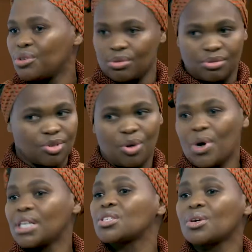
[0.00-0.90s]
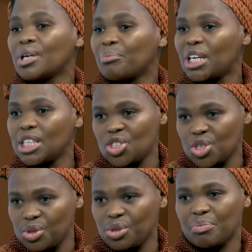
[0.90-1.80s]
You, no one is gonna
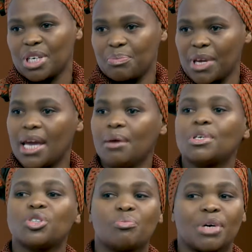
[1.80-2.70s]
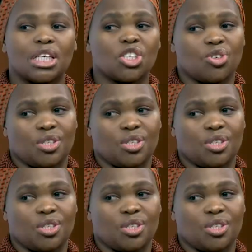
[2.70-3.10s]
manage you, you must be able to manage